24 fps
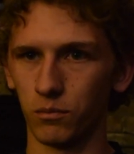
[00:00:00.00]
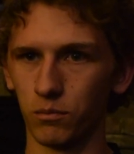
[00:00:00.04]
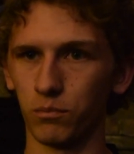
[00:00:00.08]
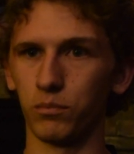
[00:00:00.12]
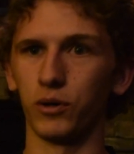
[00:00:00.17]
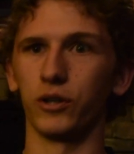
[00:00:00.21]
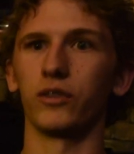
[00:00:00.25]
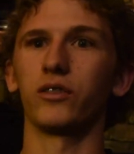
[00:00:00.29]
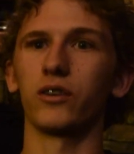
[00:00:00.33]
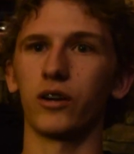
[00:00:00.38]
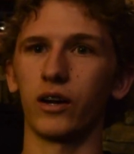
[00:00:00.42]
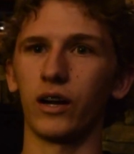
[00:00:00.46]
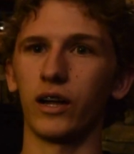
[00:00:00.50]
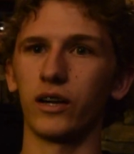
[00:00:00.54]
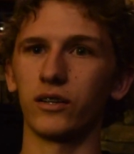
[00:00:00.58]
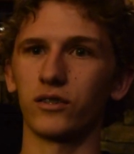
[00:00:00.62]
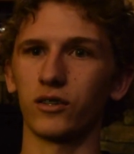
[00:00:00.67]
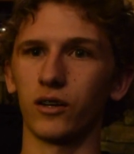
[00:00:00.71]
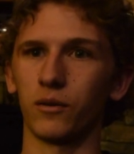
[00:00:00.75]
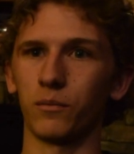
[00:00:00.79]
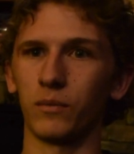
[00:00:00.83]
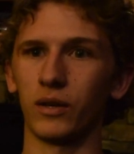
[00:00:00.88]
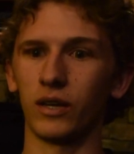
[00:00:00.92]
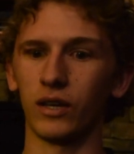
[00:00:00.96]
put their hands
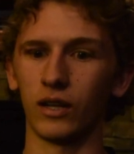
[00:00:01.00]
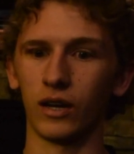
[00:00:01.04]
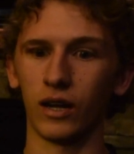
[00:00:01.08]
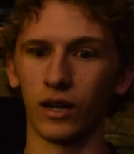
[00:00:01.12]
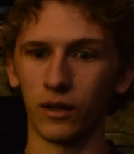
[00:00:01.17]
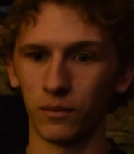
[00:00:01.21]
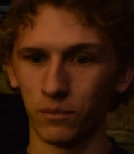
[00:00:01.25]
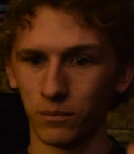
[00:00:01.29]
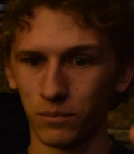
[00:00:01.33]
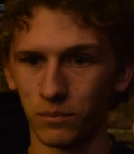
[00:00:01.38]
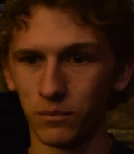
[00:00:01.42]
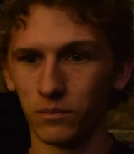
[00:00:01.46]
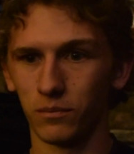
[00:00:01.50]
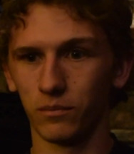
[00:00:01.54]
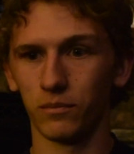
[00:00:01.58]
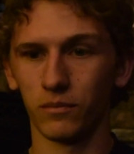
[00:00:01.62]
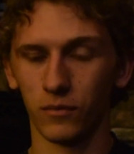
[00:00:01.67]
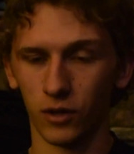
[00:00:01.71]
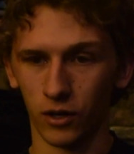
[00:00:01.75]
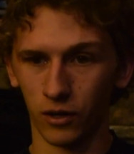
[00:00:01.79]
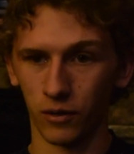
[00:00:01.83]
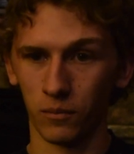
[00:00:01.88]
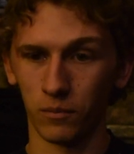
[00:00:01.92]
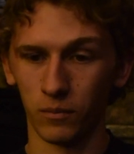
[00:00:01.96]
on me, and
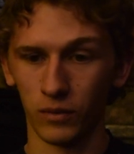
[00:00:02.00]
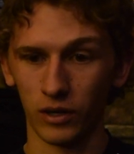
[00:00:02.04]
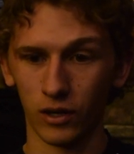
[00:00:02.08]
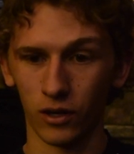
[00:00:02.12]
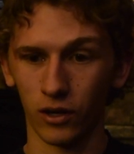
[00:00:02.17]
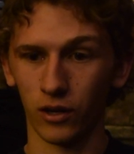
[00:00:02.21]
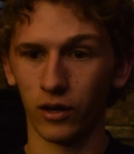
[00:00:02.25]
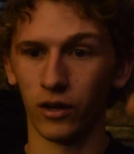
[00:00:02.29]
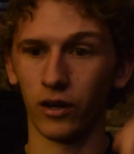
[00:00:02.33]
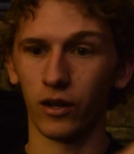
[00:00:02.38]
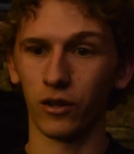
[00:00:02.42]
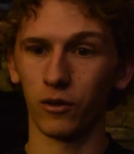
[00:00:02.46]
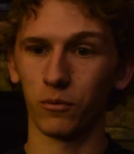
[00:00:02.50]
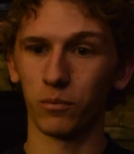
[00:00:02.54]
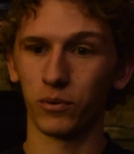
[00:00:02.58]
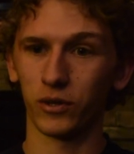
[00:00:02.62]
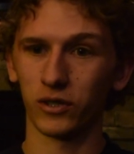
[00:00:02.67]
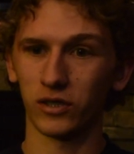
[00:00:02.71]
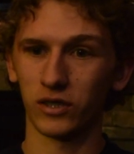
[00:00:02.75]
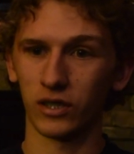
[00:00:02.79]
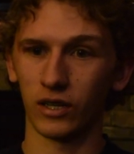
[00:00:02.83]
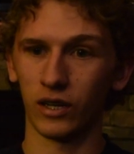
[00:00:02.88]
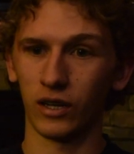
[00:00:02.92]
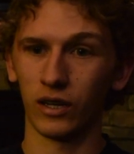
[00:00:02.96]
on another
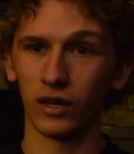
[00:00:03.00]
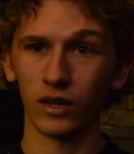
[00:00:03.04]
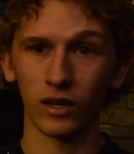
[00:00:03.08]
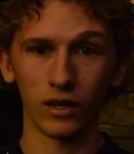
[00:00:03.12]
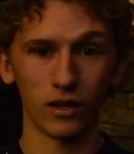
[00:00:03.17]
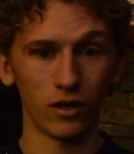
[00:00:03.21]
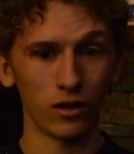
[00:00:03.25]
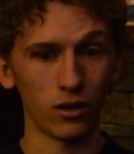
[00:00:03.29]
person.